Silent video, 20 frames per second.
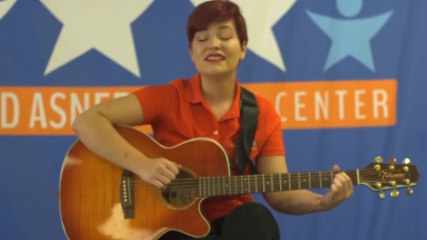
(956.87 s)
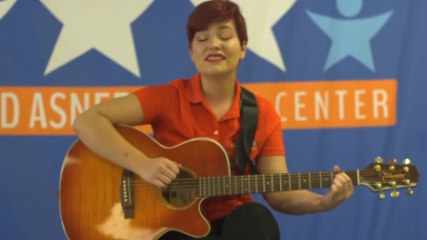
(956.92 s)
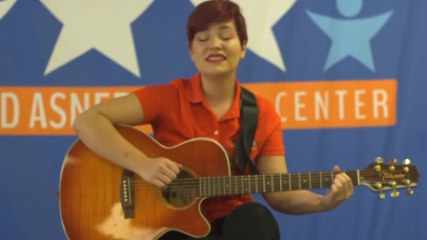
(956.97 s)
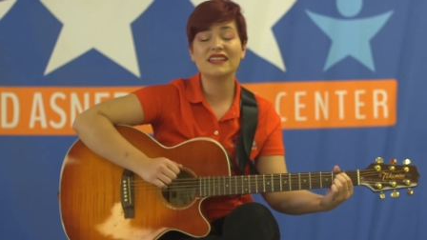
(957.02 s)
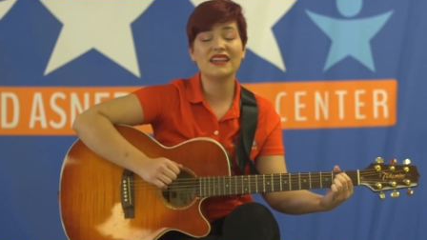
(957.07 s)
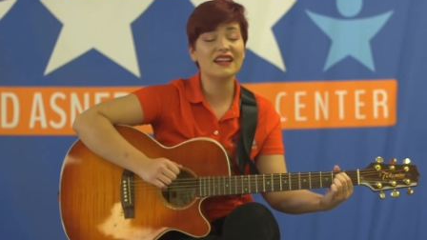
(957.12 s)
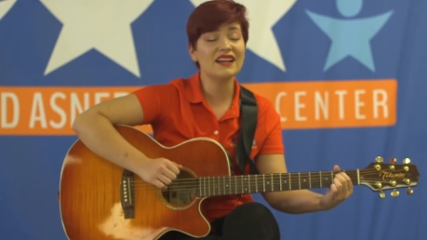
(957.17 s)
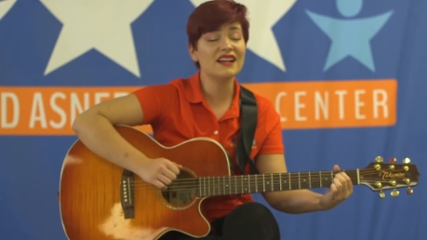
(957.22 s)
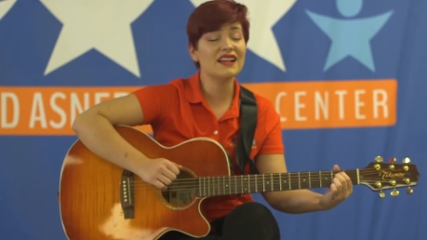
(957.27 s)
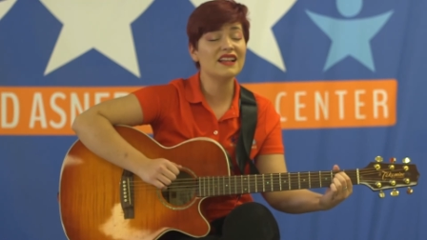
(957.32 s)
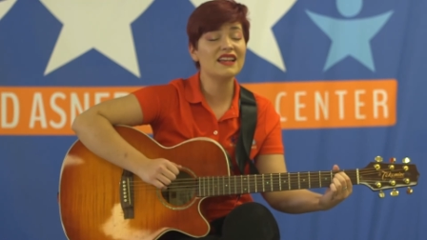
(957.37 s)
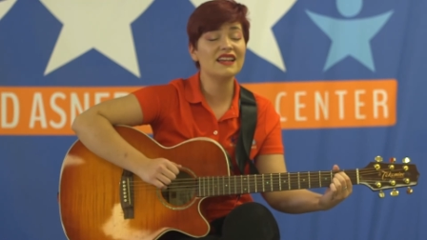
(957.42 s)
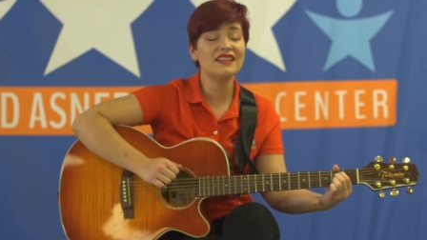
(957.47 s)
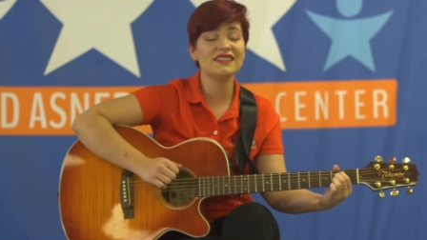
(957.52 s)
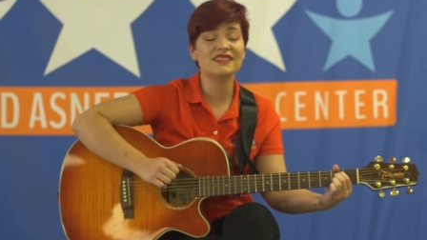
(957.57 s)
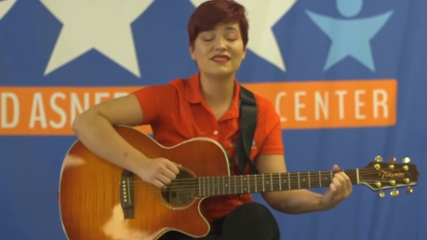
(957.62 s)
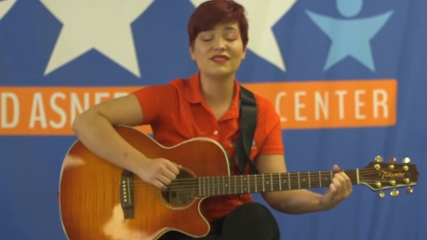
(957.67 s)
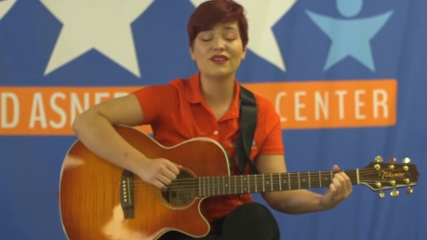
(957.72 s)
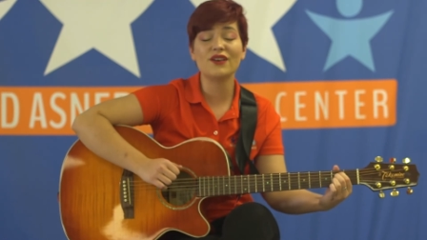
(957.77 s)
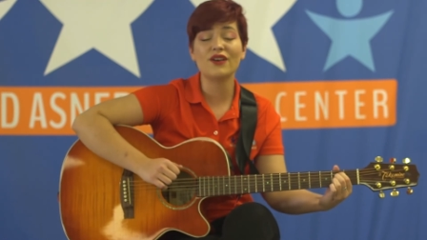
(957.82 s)
till
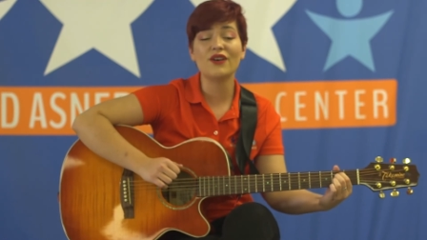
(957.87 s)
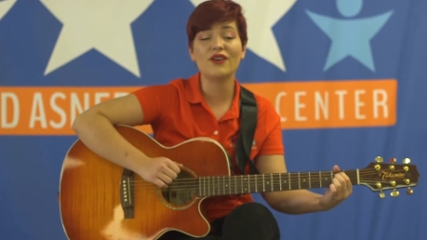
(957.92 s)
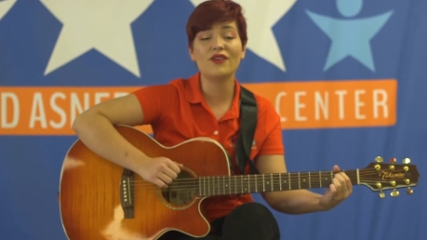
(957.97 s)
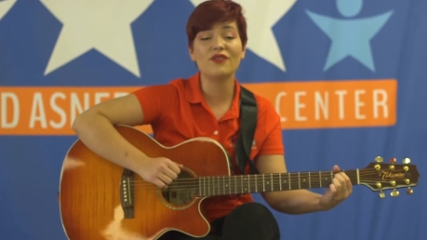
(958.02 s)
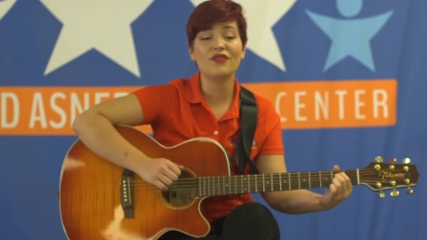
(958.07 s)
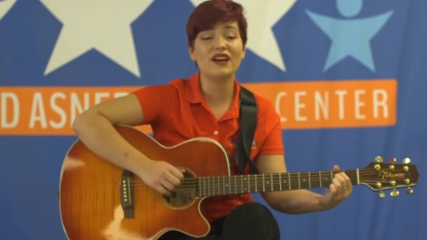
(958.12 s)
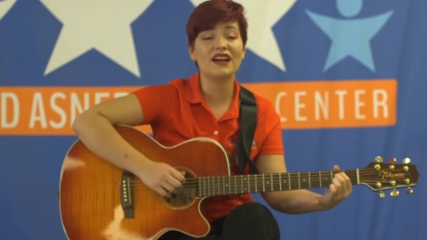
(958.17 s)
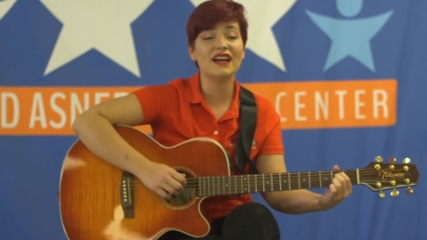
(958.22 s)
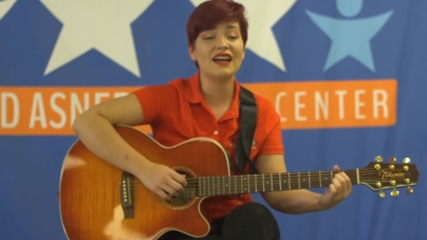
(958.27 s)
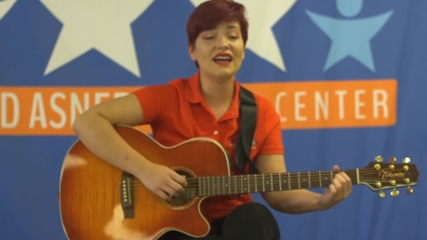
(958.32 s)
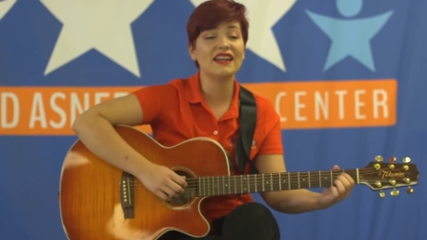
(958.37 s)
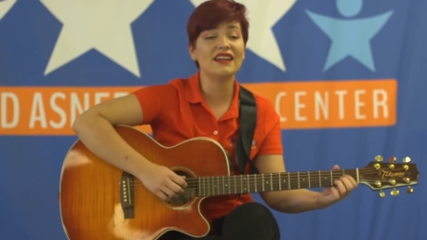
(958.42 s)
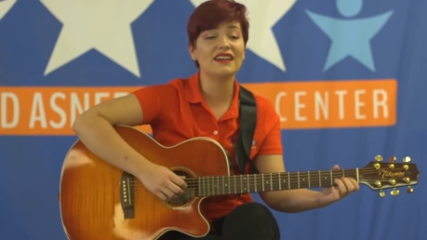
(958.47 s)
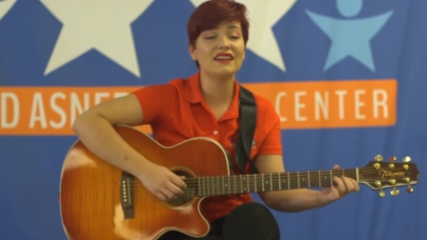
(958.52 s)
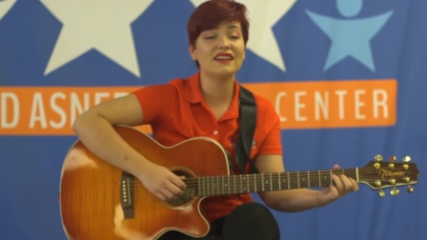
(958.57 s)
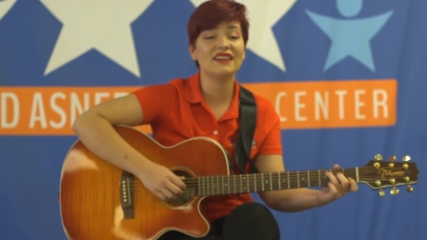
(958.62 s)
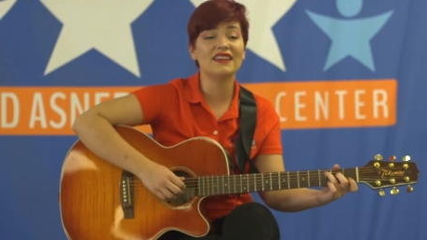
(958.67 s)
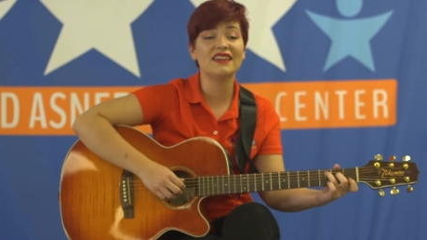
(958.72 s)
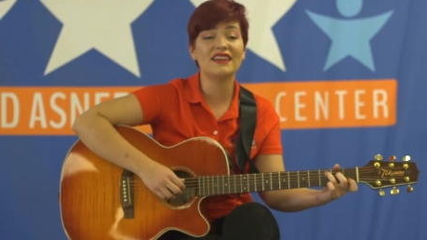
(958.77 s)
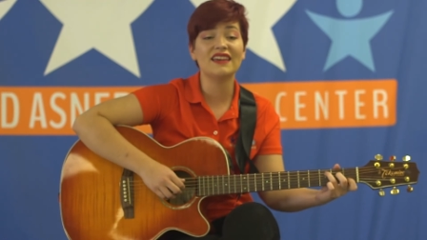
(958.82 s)
it's all
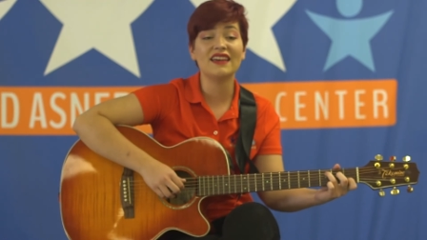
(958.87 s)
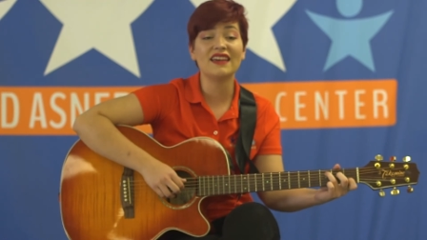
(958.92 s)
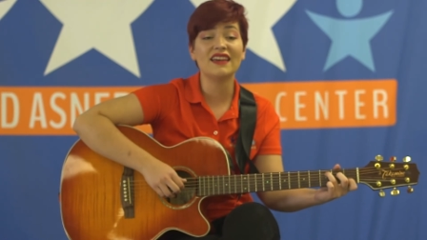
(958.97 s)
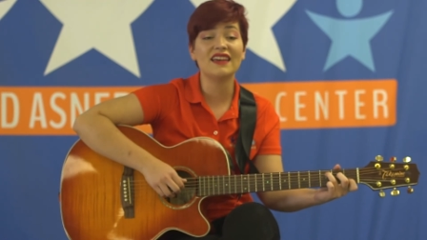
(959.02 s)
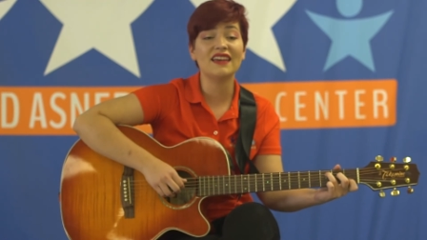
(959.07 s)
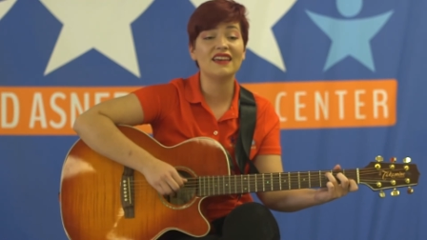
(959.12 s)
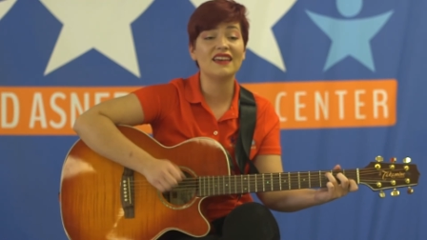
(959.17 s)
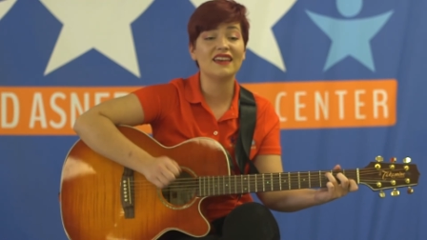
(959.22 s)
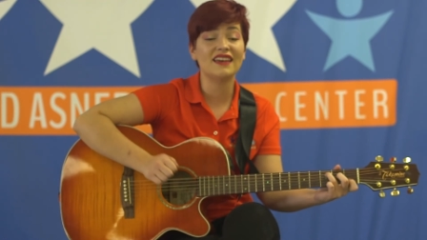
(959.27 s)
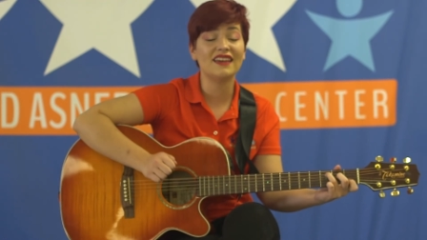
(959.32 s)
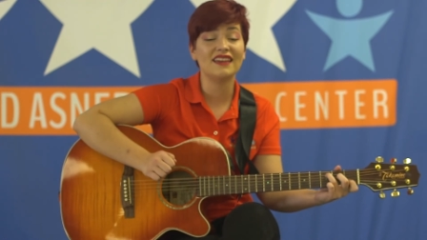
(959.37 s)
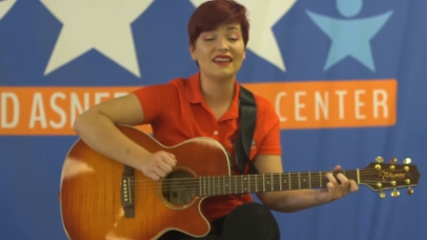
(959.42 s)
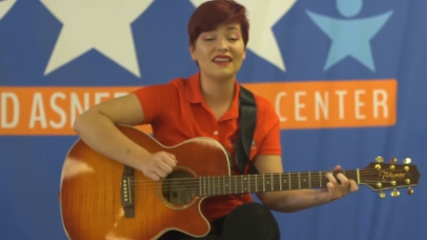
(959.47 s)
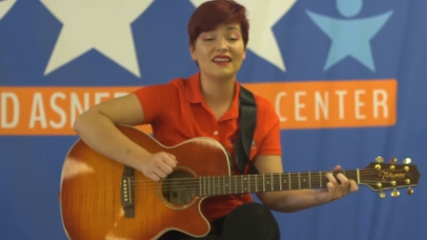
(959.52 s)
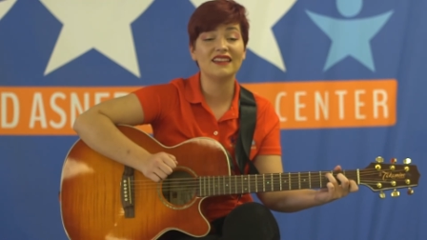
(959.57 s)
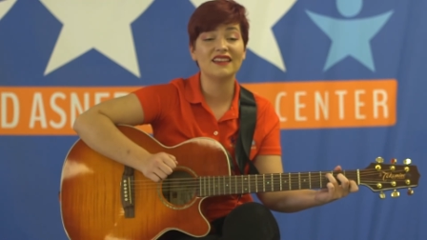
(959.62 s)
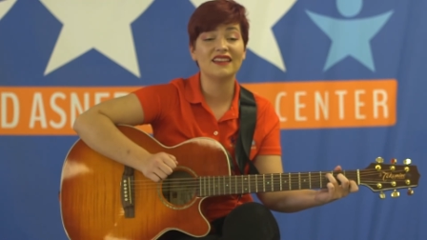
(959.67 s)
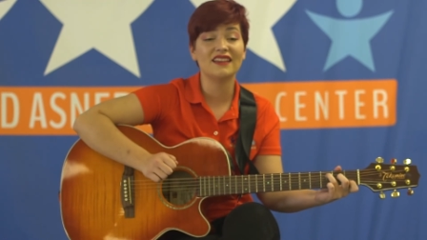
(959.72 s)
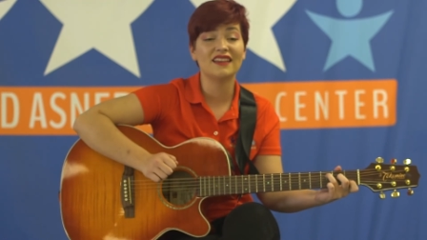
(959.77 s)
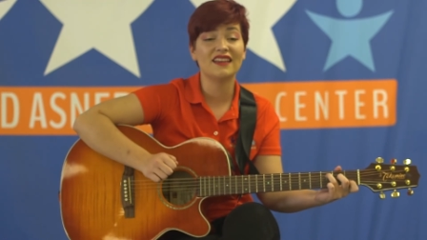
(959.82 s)
right
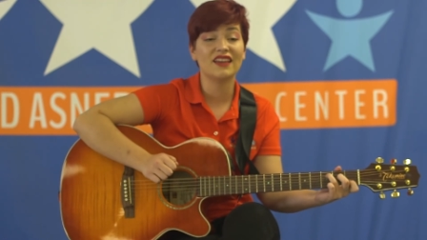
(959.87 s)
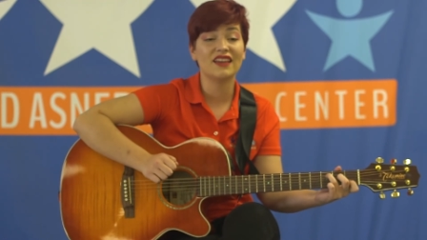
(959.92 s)
again.